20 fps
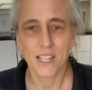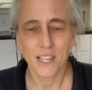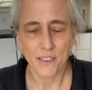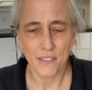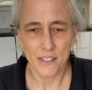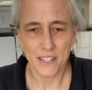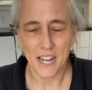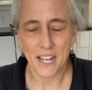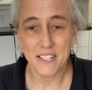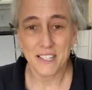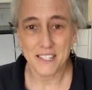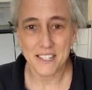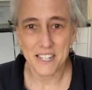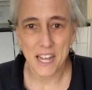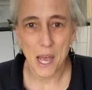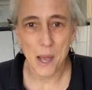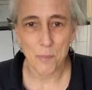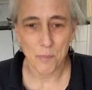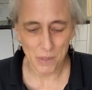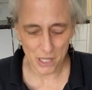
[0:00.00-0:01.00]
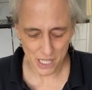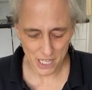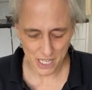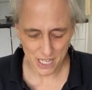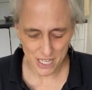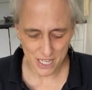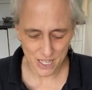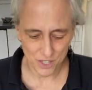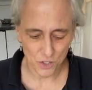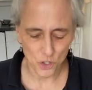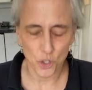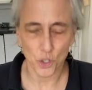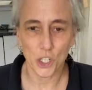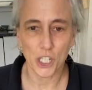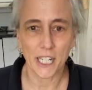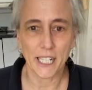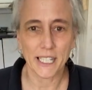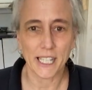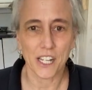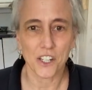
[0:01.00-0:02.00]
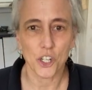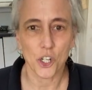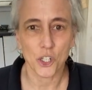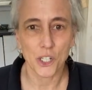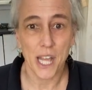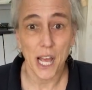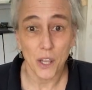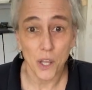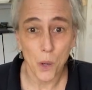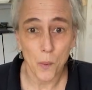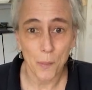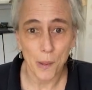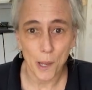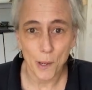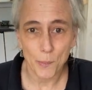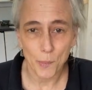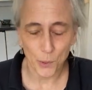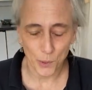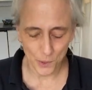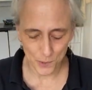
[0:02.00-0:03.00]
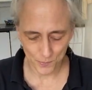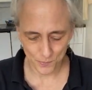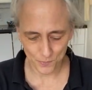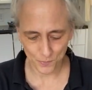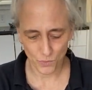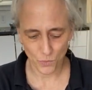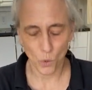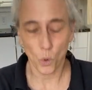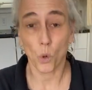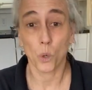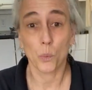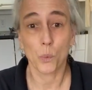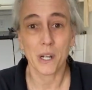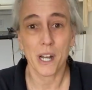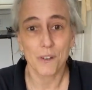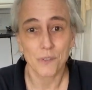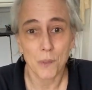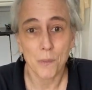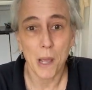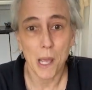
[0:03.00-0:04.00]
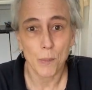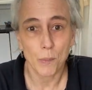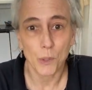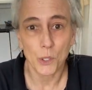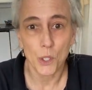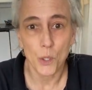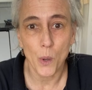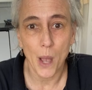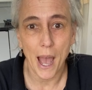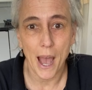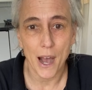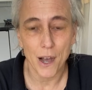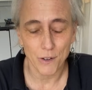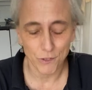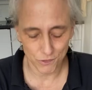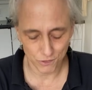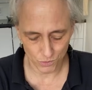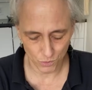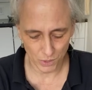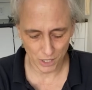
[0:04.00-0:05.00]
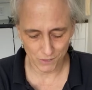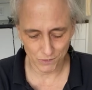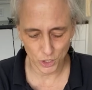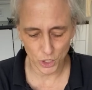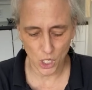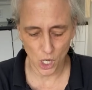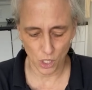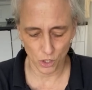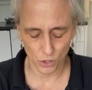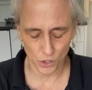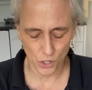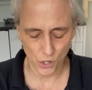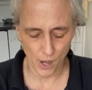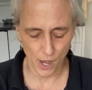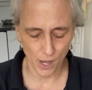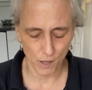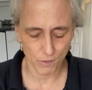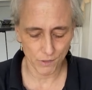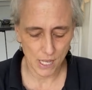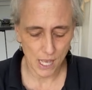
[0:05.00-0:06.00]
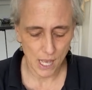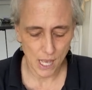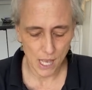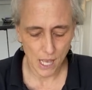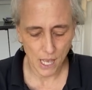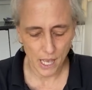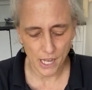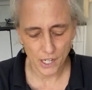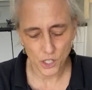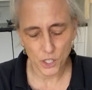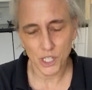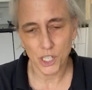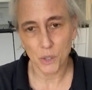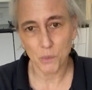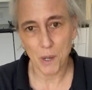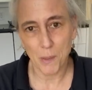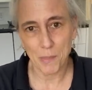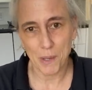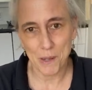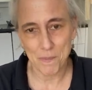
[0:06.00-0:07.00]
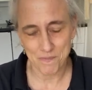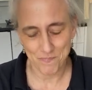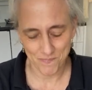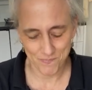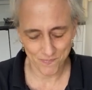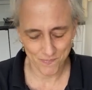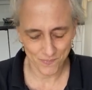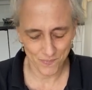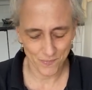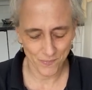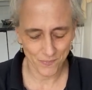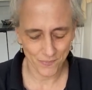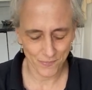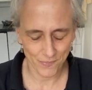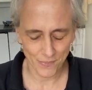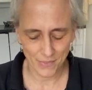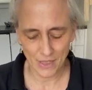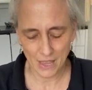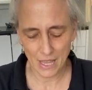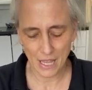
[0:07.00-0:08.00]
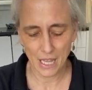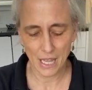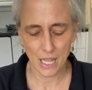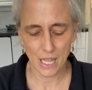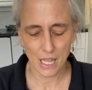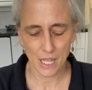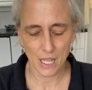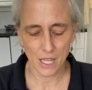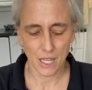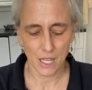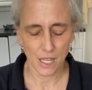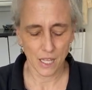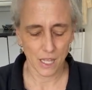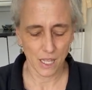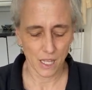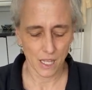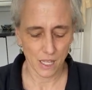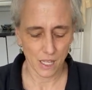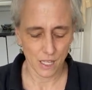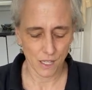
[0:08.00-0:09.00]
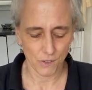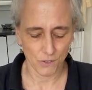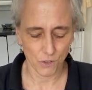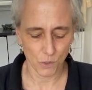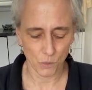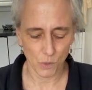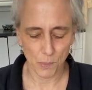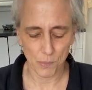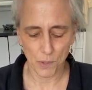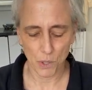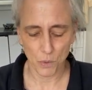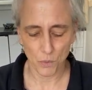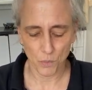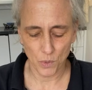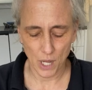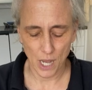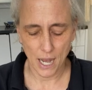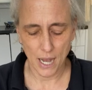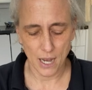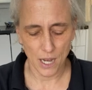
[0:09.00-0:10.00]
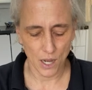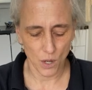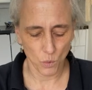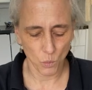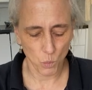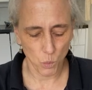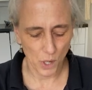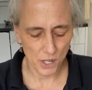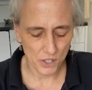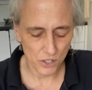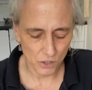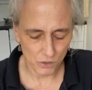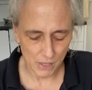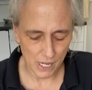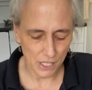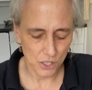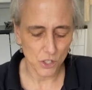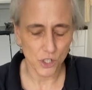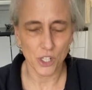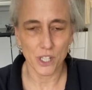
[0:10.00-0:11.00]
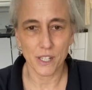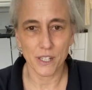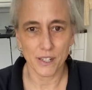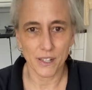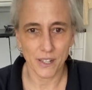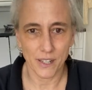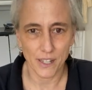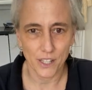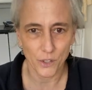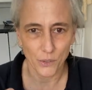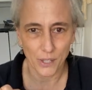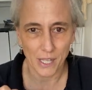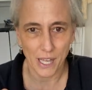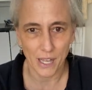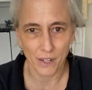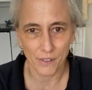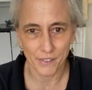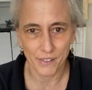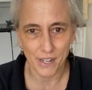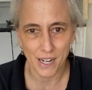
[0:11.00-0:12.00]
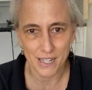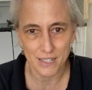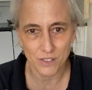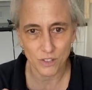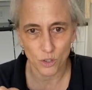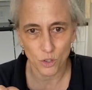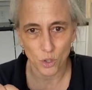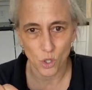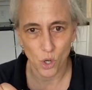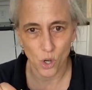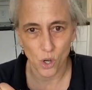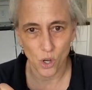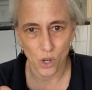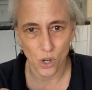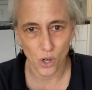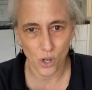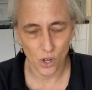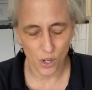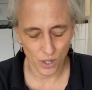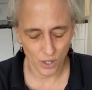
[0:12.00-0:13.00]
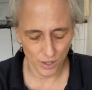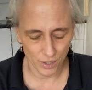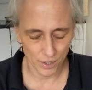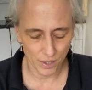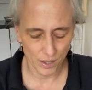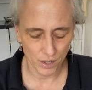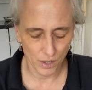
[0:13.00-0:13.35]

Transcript: The next step is you're gonna get your yellow paper, or whatever paper you have, whatever color you have, and you're gonna rip it. If you rip it one direction, you get nice long